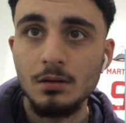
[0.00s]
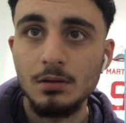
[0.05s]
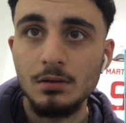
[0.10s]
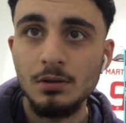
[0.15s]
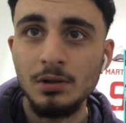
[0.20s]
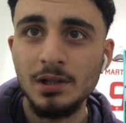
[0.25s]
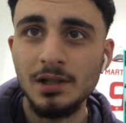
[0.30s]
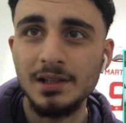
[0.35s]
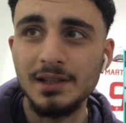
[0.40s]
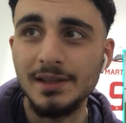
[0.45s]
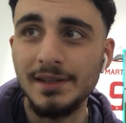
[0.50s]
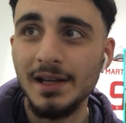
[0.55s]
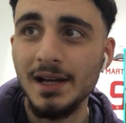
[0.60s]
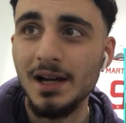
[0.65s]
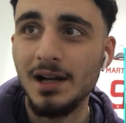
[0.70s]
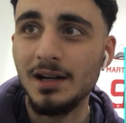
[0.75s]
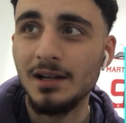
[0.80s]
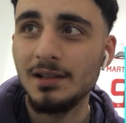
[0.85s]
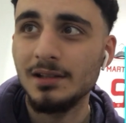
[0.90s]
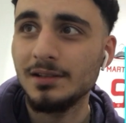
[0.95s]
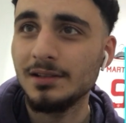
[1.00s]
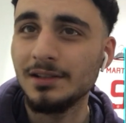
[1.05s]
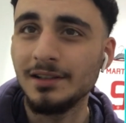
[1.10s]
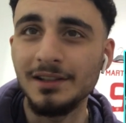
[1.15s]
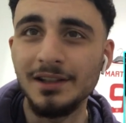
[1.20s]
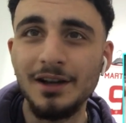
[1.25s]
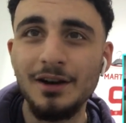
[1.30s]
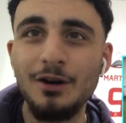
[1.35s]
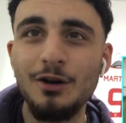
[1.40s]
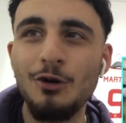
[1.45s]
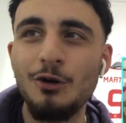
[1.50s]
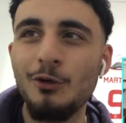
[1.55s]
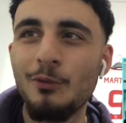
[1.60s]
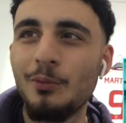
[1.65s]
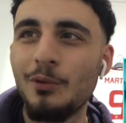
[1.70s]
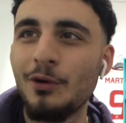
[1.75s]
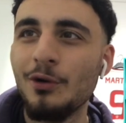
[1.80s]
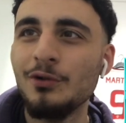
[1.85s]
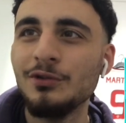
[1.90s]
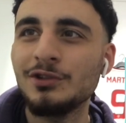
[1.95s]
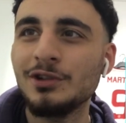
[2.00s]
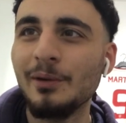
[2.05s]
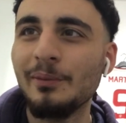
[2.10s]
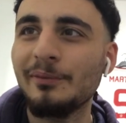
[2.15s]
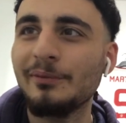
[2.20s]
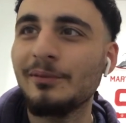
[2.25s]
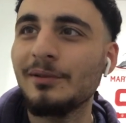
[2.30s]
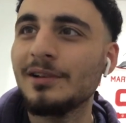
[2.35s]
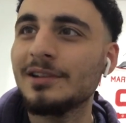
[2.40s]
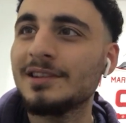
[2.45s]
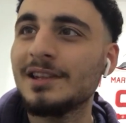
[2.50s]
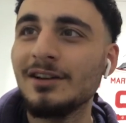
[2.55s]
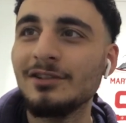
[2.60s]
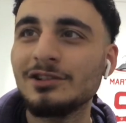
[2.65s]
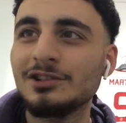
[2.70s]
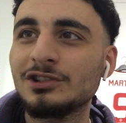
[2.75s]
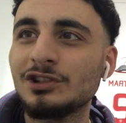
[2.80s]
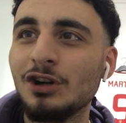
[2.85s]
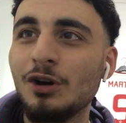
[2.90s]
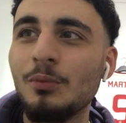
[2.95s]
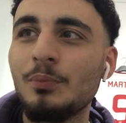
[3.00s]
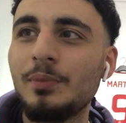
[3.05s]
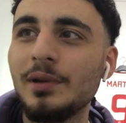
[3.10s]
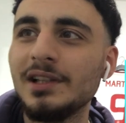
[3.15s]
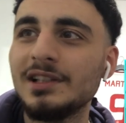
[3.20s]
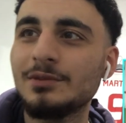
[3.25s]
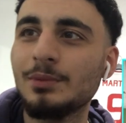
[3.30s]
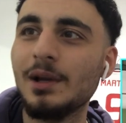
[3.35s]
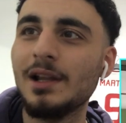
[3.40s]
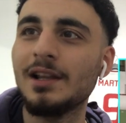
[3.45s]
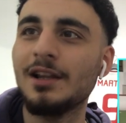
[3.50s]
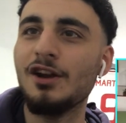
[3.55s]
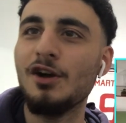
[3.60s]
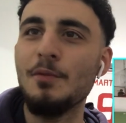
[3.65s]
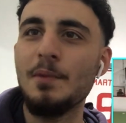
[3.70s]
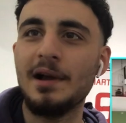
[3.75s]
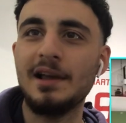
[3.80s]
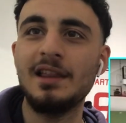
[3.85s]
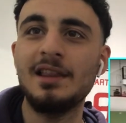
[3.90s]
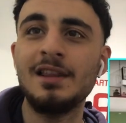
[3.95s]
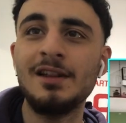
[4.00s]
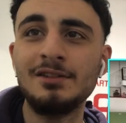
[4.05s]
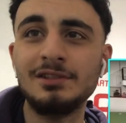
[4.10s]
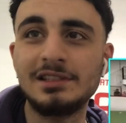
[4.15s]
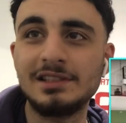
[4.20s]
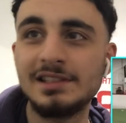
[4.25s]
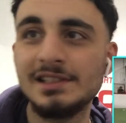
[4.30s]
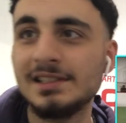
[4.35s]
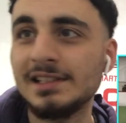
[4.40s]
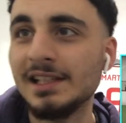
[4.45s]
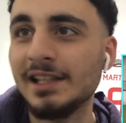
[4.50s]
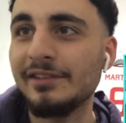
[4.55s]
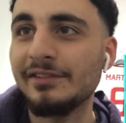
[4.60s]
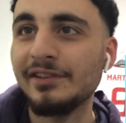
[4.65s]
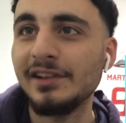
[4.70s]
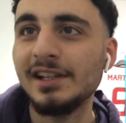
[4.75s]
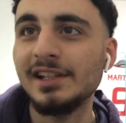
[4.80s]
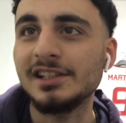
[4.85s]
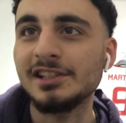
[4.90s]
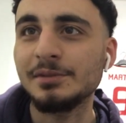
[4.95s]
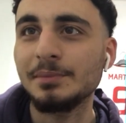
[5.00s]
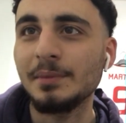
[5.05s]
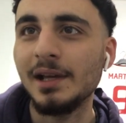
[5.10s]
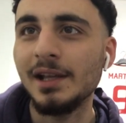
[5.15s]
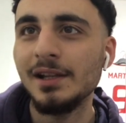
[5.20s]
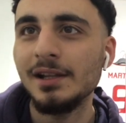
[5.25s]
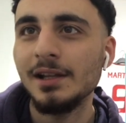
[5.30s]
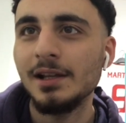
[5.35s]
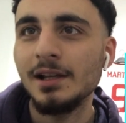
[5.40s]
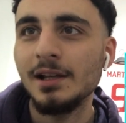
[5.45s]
Look at that. Yo, bro. That was top beans. Way to go, guys. That was a sick finish, man.